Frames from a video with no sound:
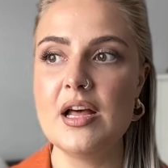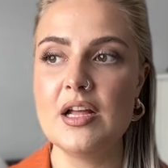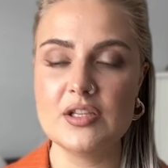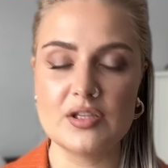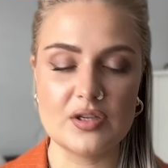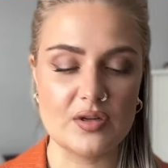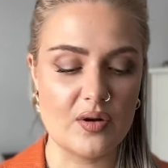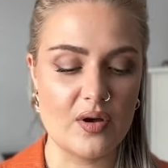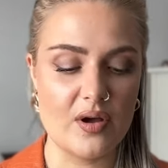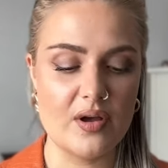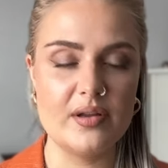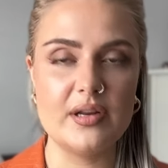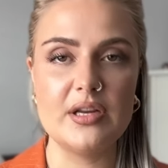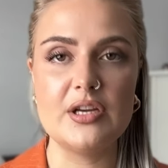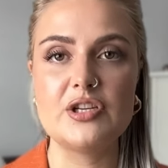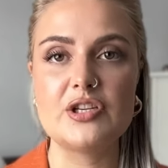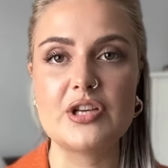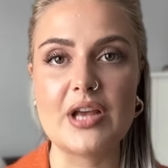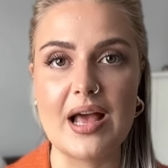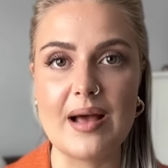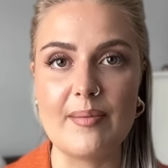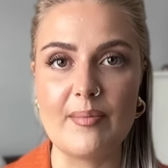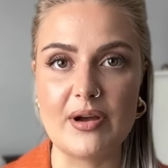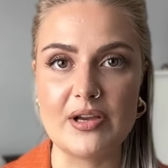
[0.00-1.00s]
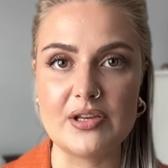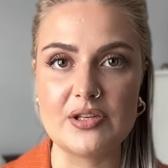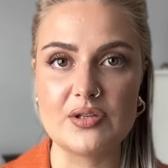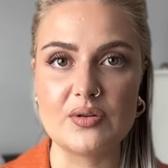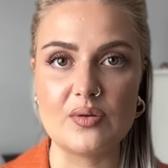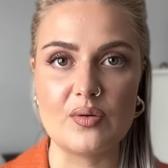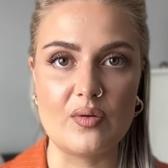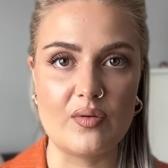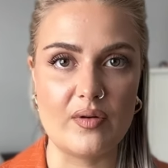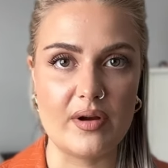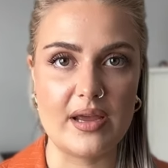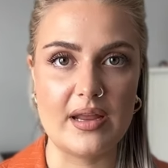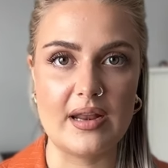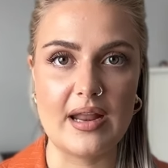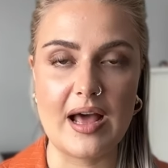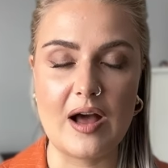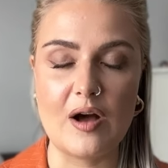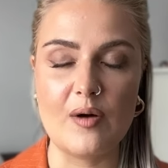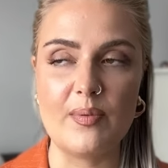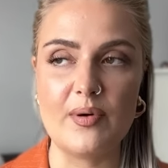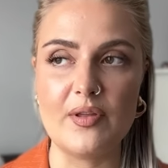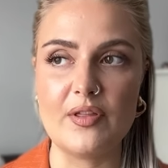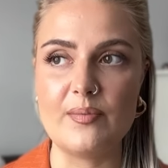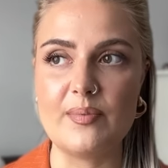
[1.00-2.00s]
to not only share my story and
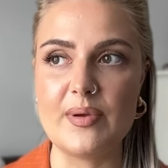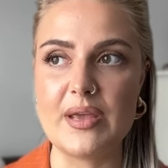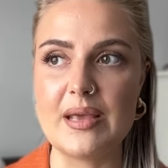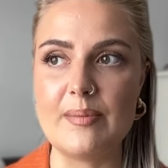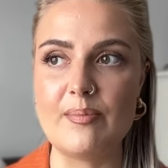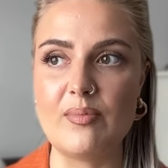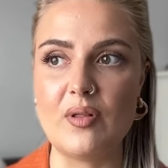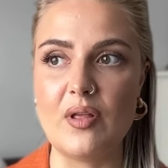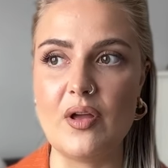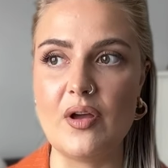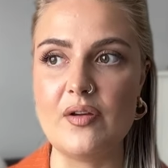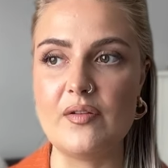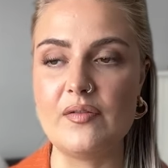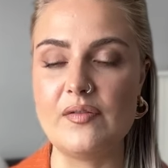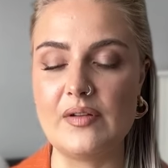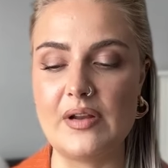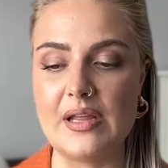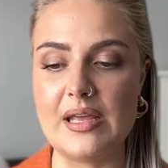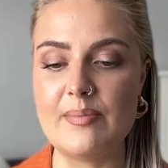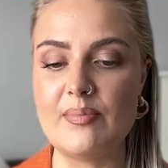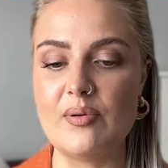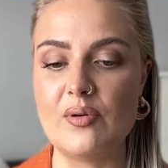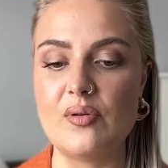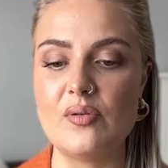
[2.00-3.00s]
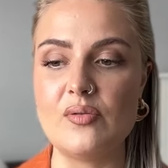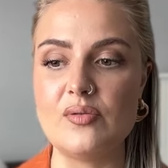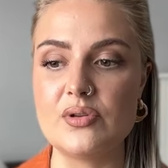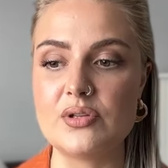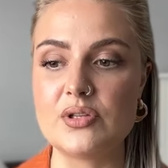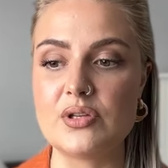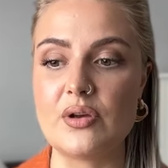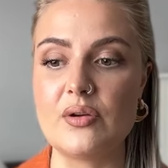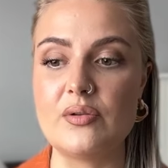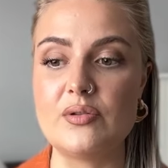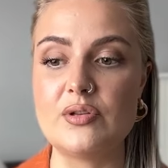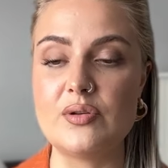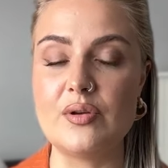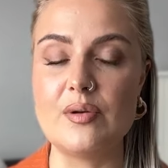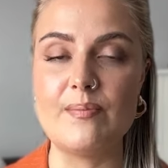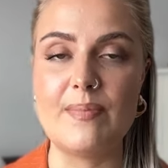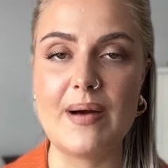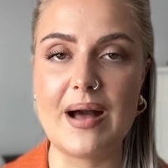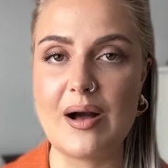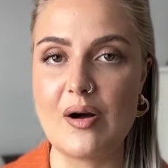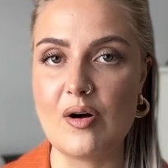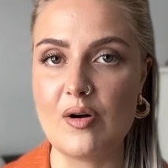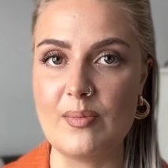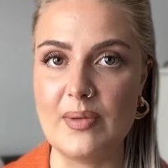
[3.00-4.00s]
help other people hopefully, but also to
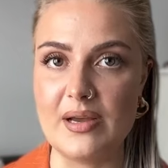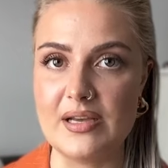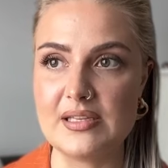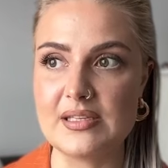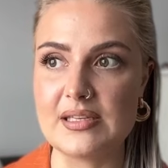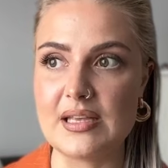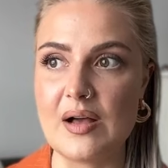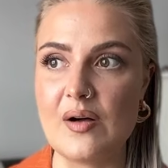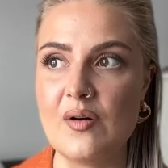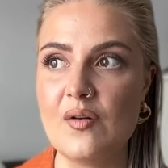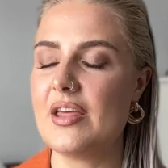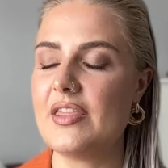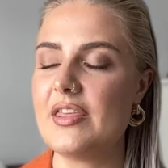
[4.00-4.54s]
empower myself.